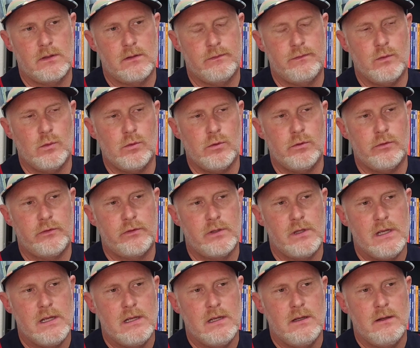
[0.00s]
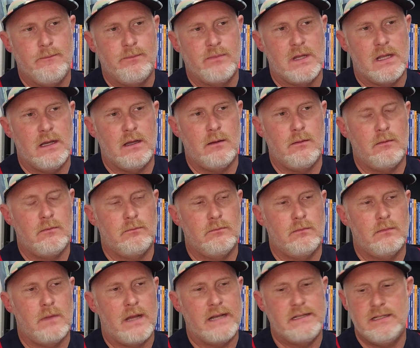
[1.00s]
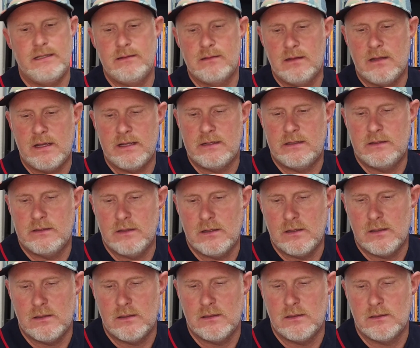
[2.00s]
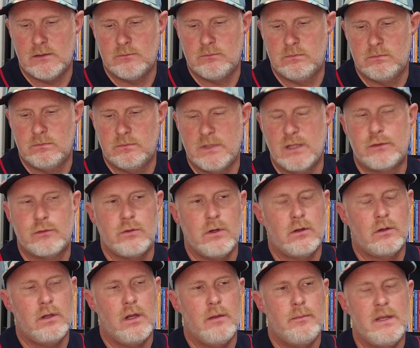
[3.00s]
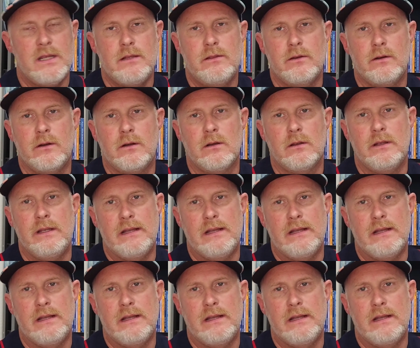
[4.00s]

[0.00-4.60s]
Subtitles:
Fools. I didn't like the Thrill Club either,